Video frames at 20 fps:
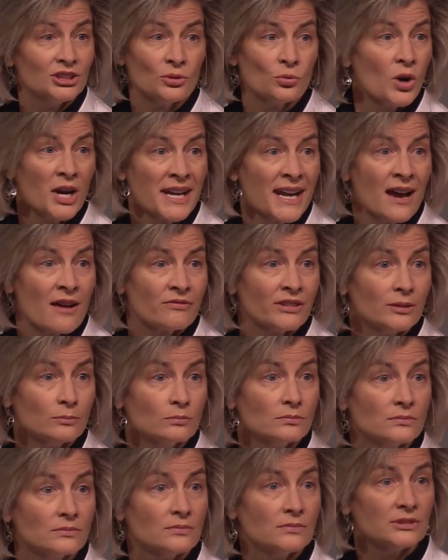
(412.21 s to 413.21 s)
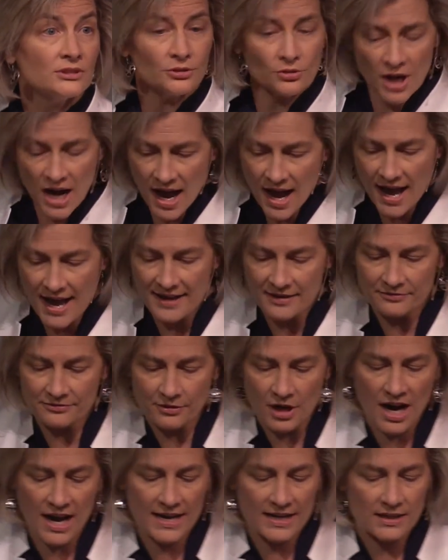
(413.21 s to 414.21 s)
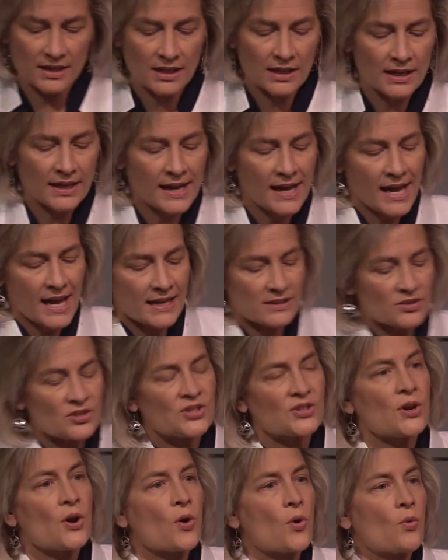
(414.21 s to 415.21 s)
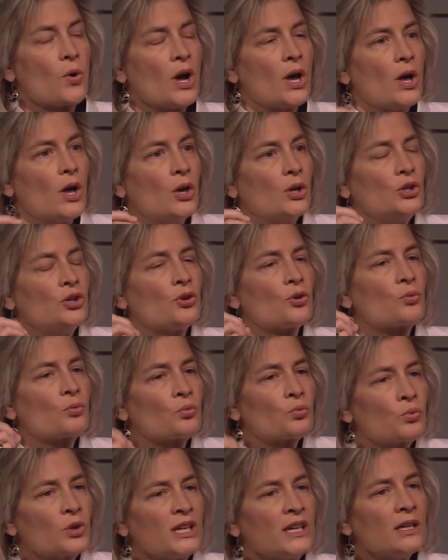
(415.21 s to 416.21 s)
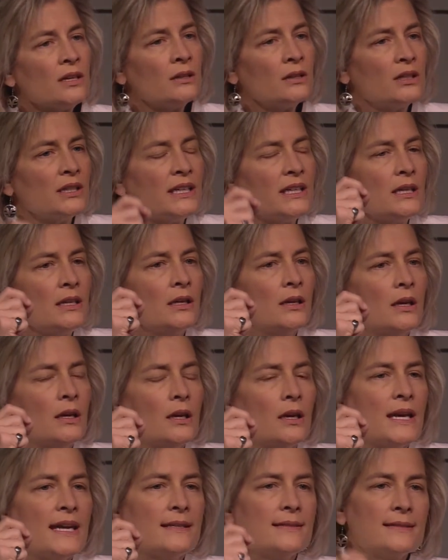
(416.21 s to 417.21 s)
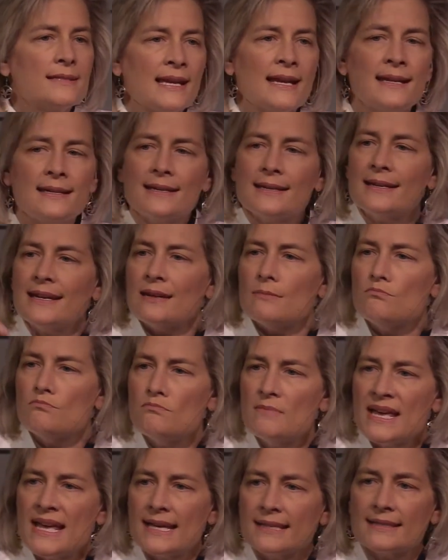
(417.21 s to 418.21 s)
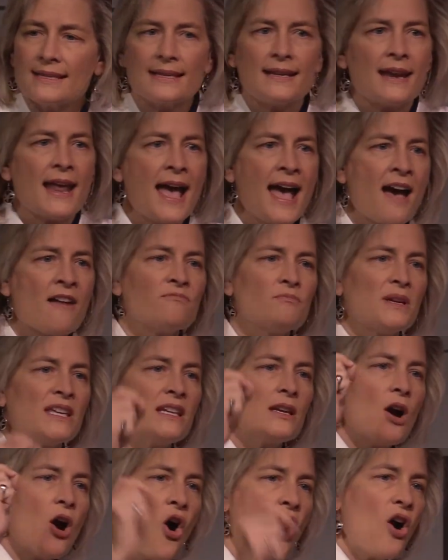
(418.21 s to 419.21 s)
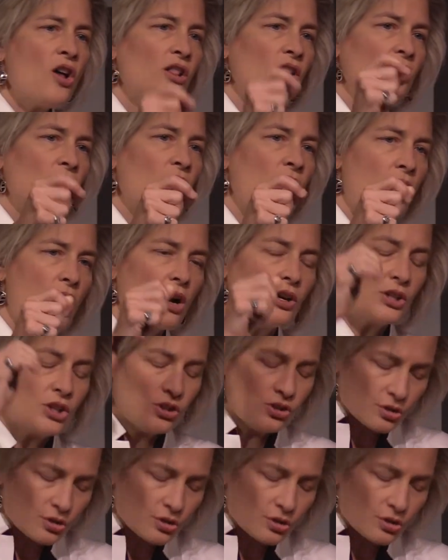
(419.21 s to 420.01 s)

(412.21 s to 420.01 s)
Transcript: You're one of them. Thrive, right? And so you're really intended and meant and have been all along.